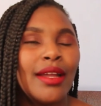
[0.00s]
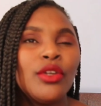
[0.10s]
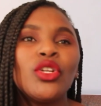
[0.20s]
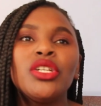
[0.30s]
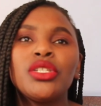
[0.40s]

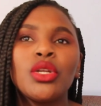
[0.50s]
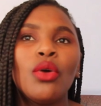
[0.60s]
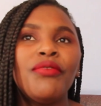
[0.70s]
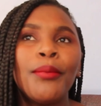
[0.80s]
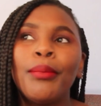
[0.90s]
Don't go
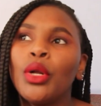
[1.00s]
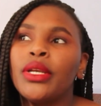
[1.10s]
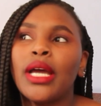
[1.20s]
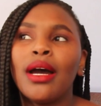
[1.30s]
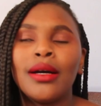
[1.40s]
for bold,
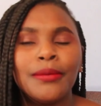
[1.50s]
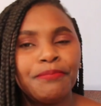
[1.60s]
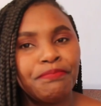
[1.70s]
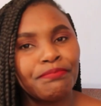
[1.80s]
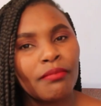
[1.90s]

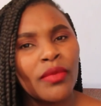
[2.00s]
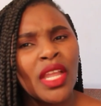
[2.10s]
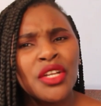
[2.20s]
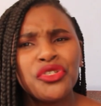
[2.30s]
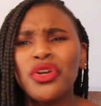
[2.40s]

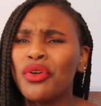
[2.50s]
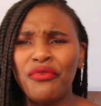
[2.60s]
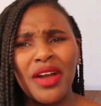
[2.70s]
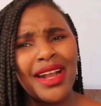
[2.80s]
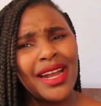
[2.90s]
don't go
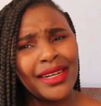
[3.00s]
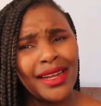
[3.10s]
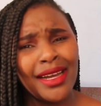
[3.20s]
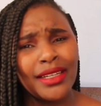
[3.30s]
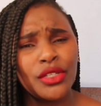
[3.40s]
for
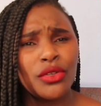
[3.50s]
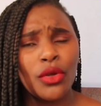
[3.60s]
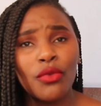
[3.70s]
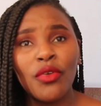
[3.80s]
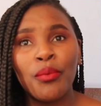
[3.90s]
Ankara, don't
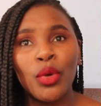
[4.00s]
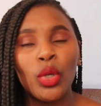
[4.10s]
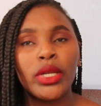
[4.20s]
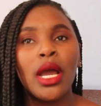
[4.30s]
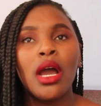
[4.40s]
go for
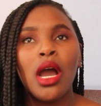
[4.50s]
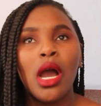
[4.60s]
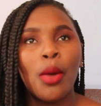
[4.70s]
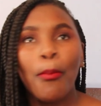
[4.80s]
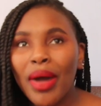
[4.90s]
bold
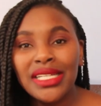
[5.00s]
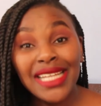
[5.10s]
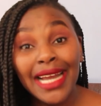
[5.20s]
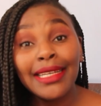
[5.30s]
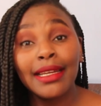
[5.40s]

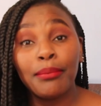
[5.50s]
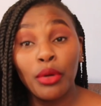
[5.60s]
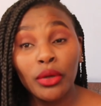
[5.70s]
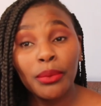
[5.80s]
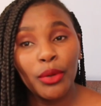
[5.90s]
patterned
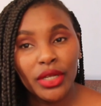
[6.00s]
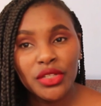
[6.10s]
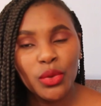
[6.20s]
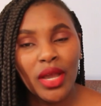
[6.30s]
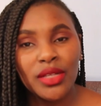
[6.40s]
pocket
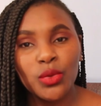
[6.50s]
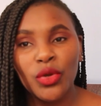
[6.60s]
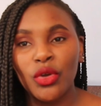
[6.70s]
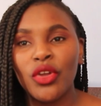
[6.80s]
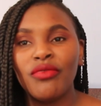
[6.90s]
squares when
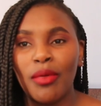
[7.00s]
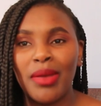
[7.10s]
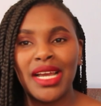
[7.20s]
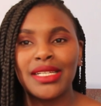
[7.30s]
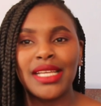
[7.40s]
you're going for
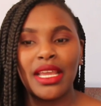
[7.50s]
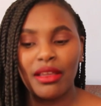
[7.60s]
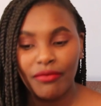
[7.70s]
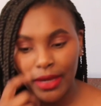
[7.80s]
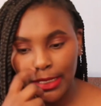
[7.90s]
black tie
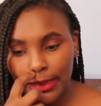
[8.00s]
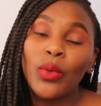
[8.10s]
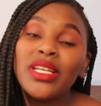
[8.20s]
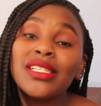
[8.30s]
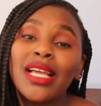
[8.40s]
events.
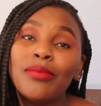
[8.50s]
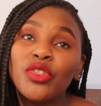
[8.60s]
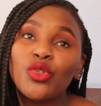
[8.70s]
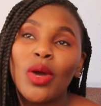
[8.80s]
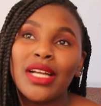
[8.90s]
When it comes
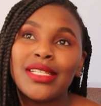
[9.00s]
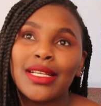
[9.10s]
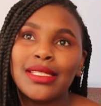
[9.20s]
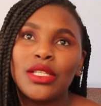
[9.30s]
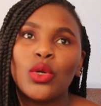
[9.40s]
to a
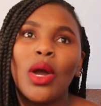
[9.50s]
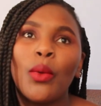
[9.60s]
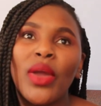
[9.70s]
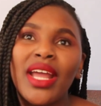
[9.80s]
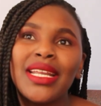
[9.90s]
tuxedo,
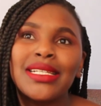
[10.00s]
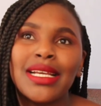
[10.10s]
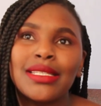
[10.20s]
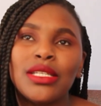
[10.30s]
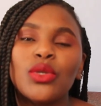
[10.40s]
wearing
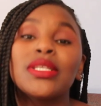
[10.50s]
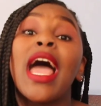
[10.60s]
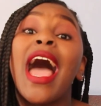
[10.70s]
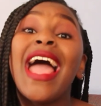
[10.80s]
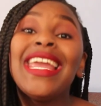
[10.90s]
tuxedos,
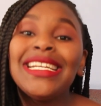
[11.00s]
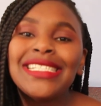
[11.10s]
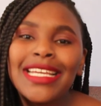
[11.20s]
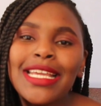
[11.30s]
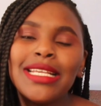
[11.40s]

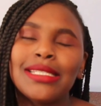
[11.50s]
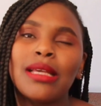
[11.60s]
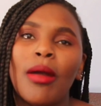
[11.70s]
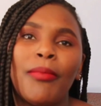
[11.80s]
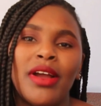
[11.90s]
it is
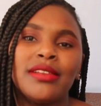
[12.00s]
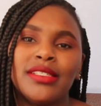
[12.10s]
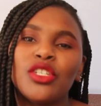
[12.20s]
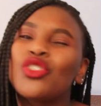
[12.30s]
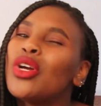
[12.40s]
a
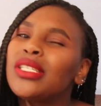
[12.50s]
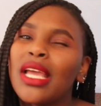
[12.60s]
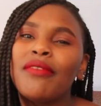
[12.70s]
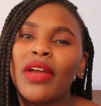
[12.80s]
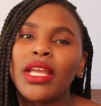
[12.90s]
must. Don't
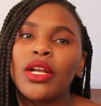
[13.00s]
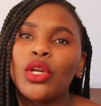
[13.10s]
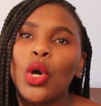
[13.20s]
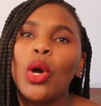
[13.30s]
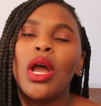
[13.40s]
ever
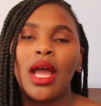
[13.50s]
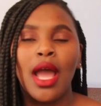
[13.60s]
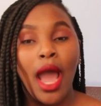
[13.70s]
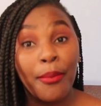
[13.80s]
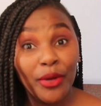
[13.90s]
ignore
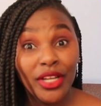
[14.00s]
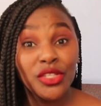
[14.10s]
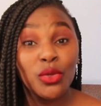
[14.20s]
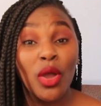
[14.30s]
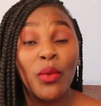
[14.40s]
a pocket
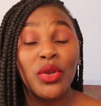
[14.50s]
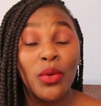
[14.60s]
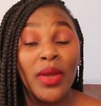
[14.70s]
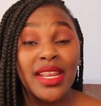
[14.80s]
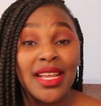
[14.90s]
square when you're
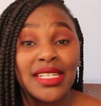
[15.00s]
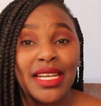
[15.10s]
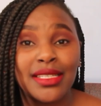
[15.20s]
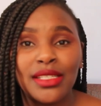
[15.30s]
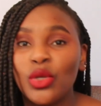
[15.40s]
wearing a
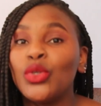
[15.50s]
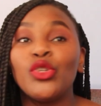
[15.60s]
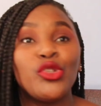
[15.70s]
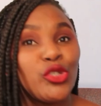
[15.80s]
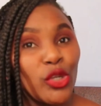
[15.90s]
tuxedo.
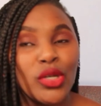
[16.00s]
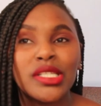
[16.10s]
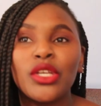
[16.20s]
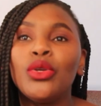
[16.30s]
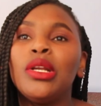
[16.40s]

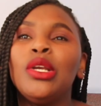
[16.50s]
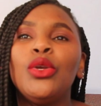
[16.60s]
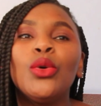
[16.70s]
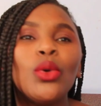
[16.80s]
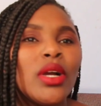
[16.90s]
Don't. You
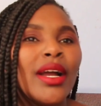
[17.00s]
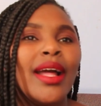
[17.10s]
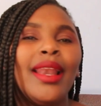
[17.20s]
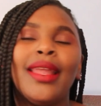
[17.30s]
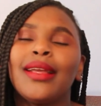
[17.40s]
look
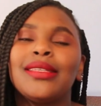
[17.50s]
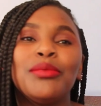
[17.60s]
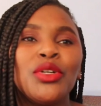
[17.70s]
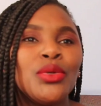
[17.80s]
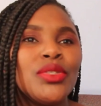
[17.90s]
like
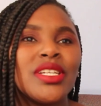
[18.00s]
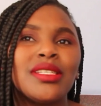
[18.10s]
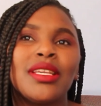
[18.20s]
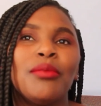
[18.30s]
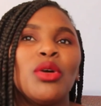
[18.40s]
someone who
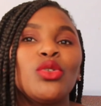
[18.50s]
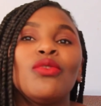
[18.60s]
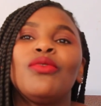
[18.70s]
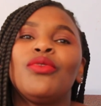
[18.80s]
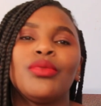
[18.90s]
just came out of
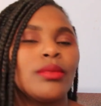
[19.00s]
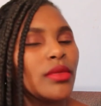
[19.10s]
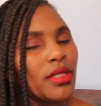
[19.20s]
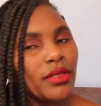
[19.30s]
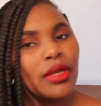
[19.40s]

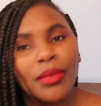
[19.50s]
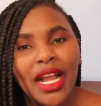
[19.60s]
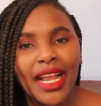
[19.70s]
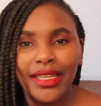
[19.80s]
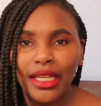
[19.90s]
some
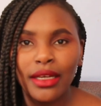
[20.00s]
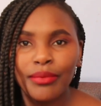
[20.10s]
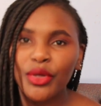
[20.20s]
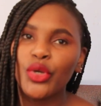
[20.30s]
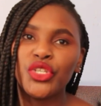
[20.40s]
garden,
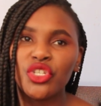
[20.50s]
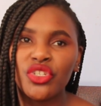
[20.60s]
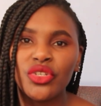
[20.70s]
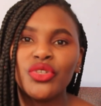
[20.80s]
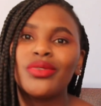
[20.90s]
because
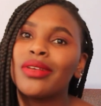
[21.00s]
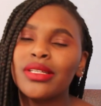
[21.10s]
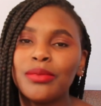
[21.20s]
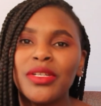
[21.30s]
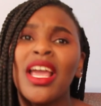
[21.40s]

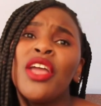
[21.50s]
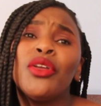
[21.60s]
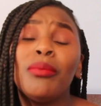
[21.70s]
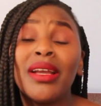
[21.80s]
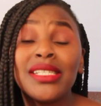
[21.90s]

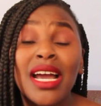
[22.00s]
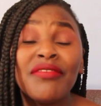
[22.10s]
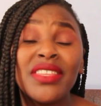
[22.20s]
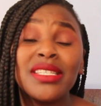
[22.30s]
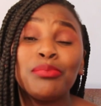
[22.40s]
you might
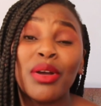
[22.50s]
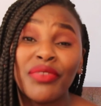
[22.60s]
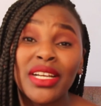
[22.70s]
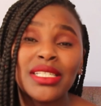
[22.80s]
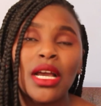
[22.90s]
have this
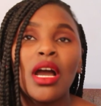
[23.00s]
perfect